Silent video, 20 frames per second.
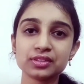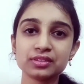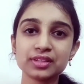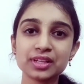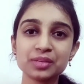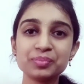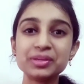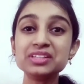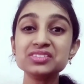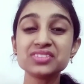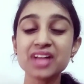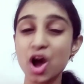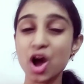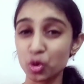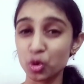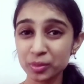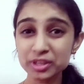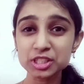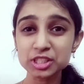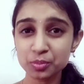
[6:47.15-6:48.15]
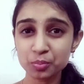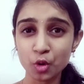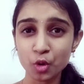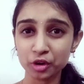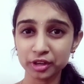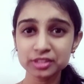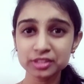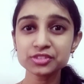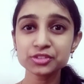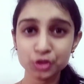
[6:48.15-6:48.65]
That means how much
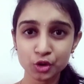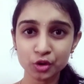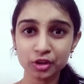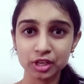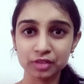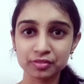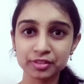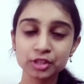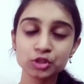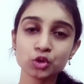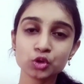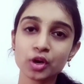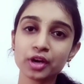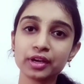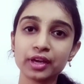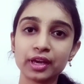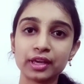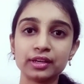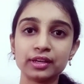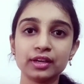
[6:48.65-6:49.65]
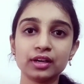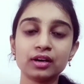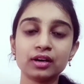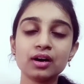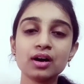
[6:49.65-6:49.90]
importance you're giving to your career.